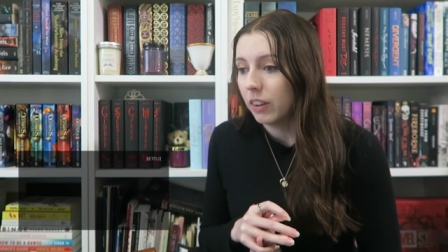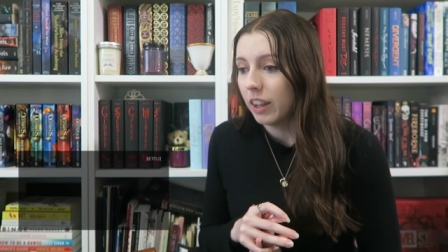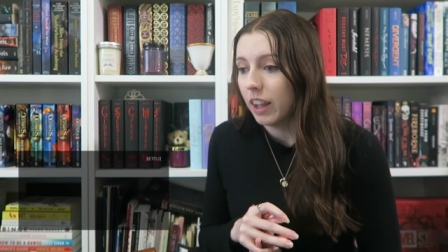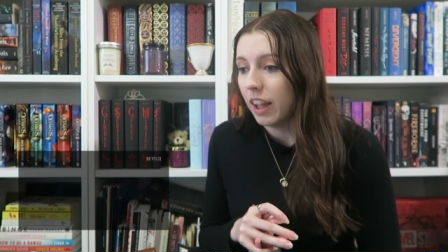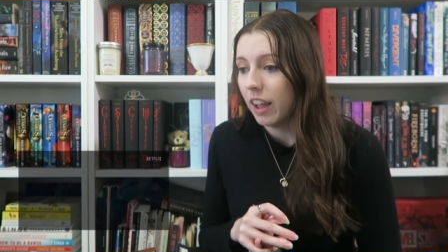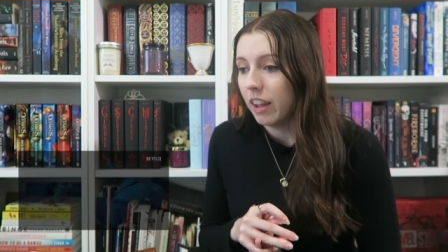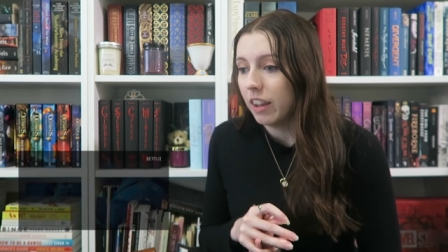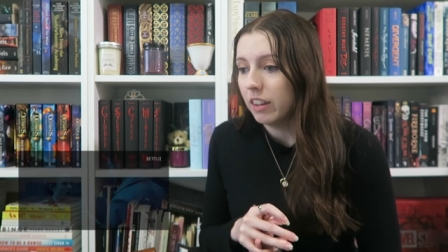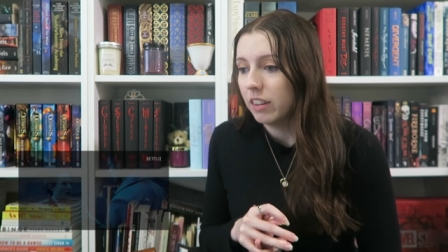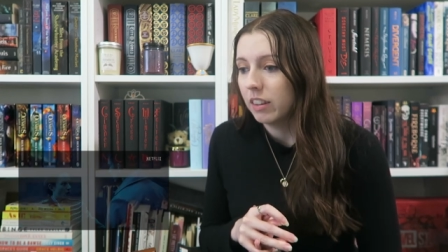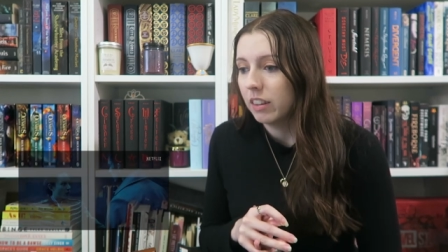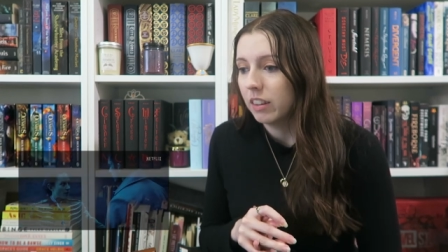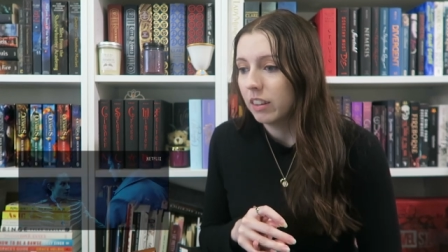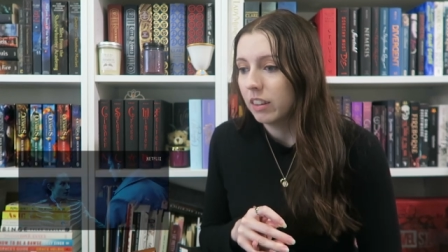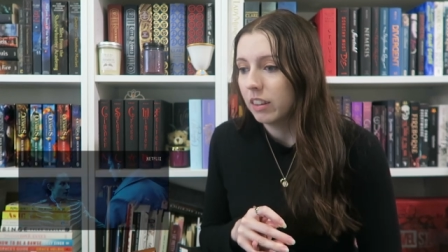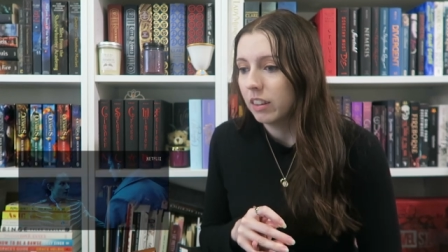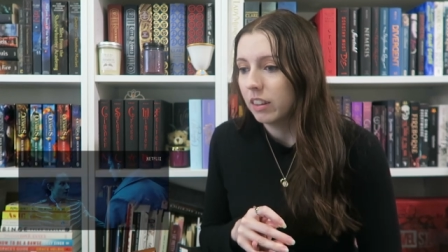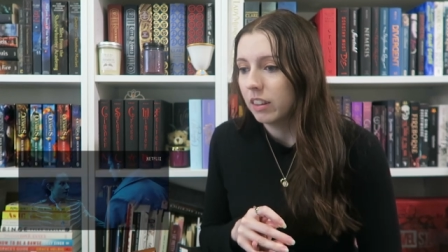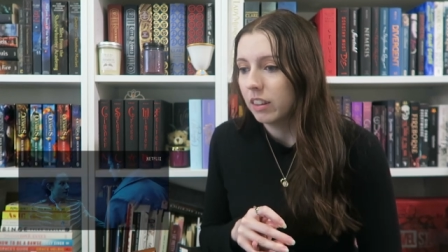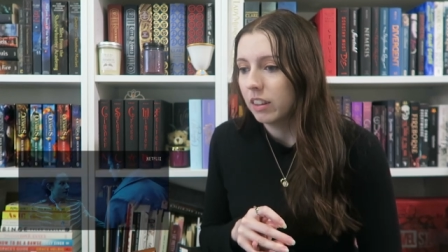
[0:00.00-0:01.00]
Okay.
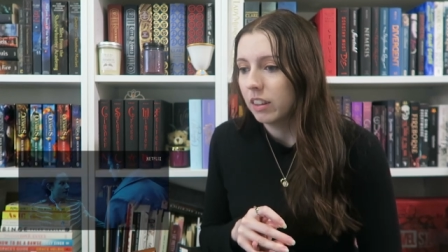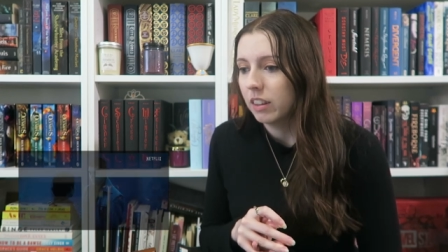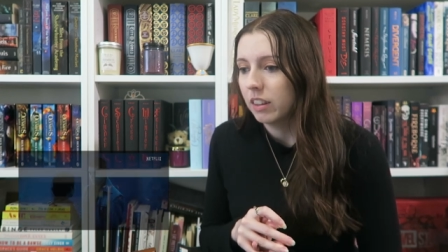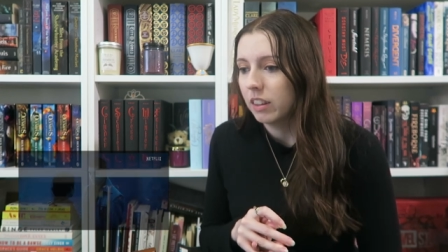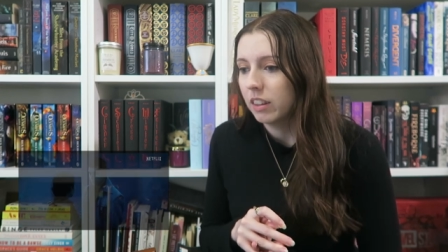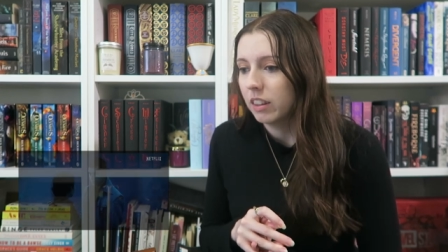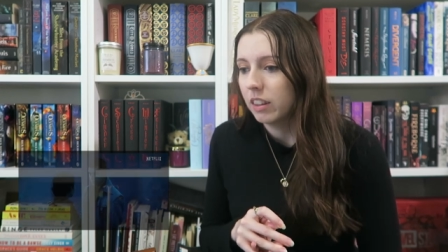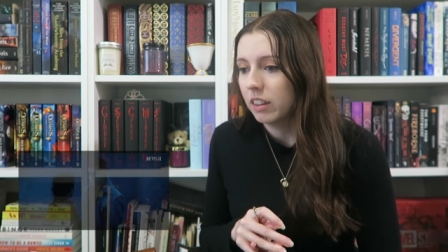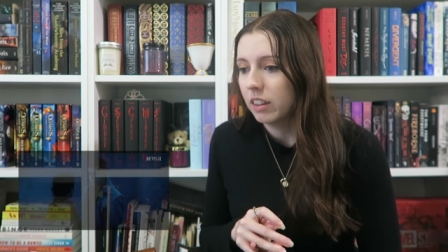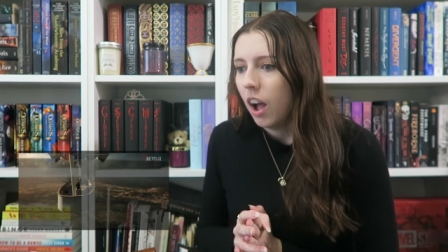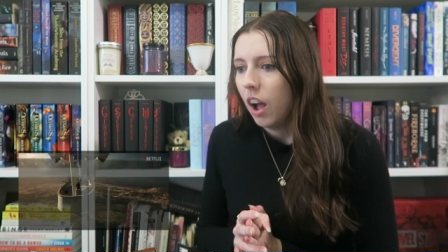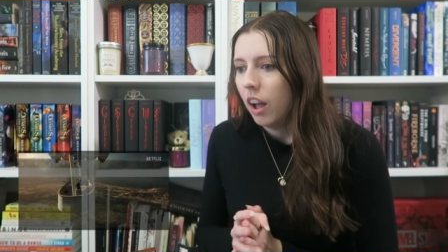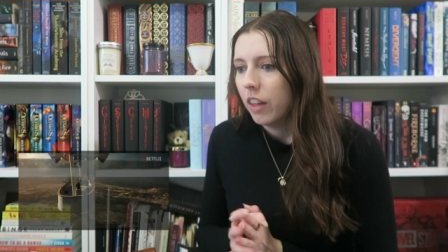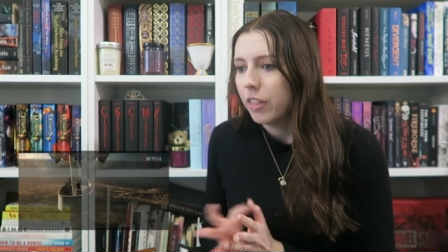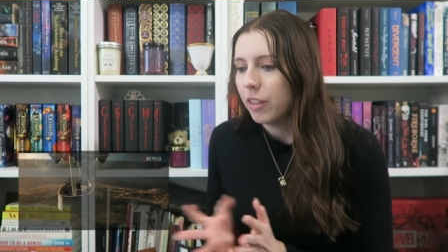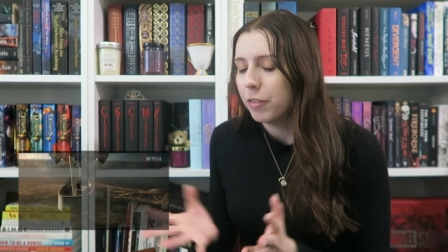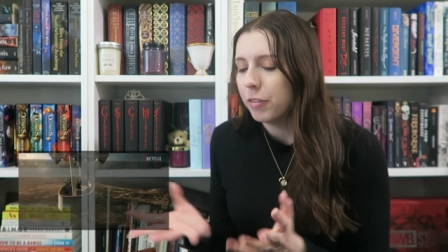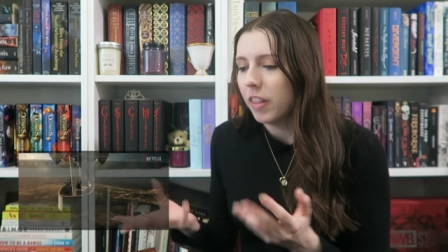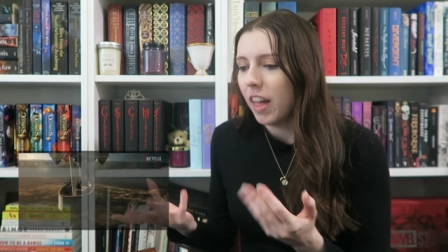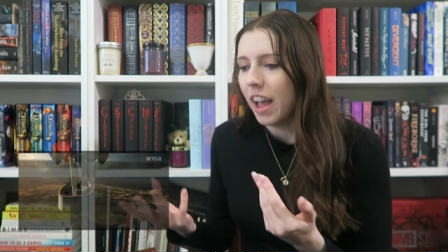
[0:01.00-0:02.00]
You with me?
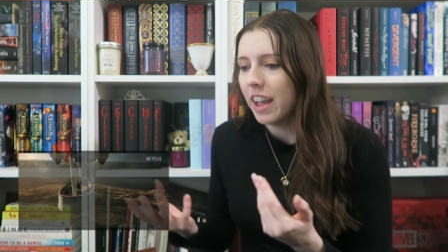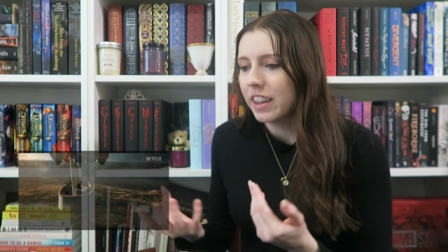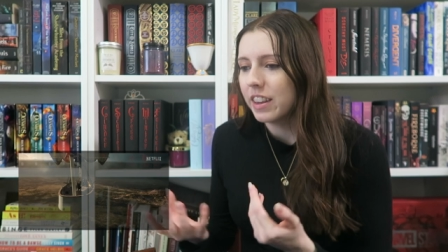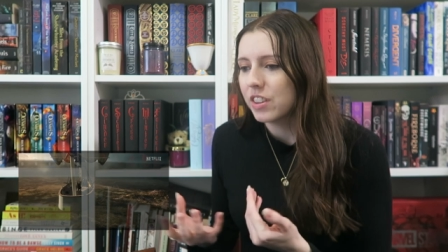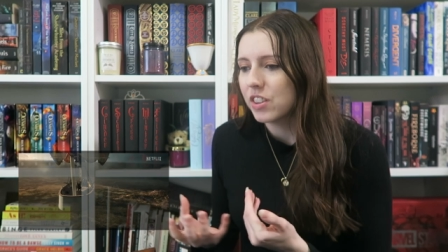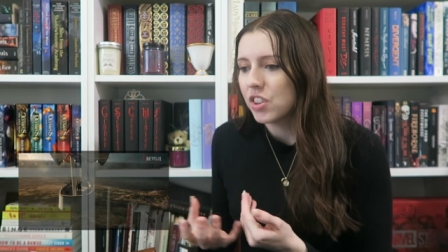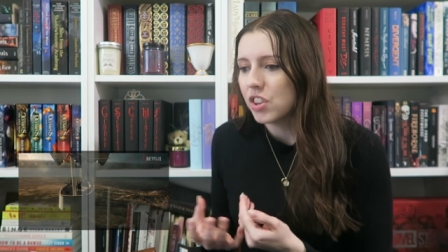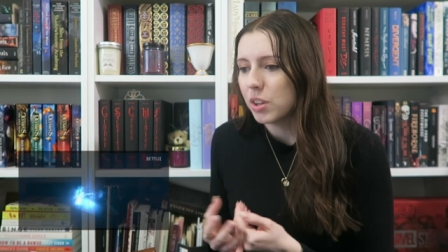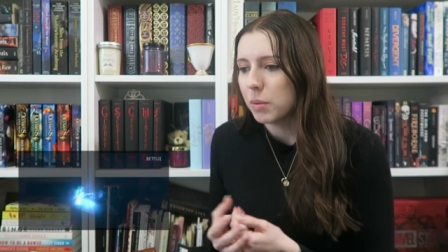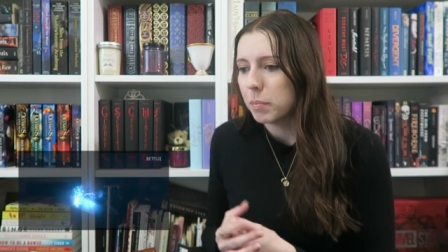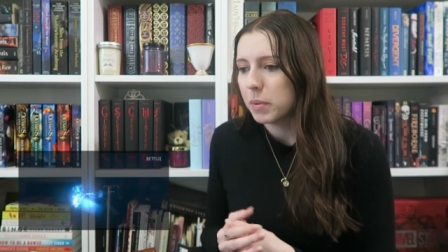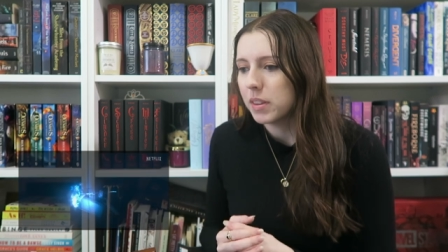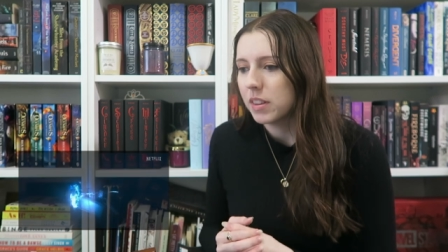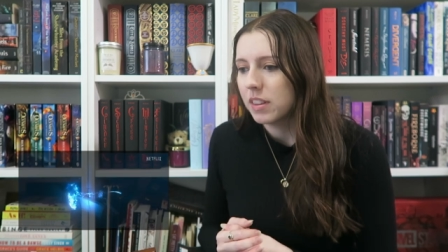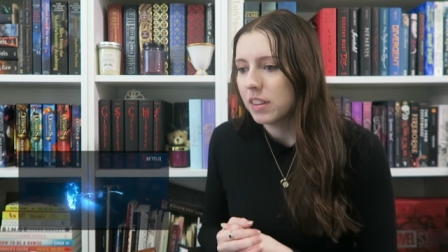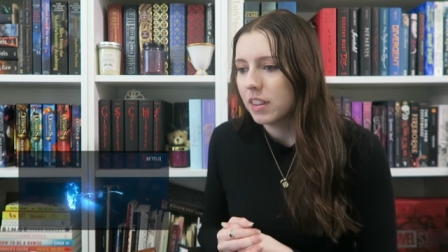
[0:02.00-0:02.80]
The flying ships.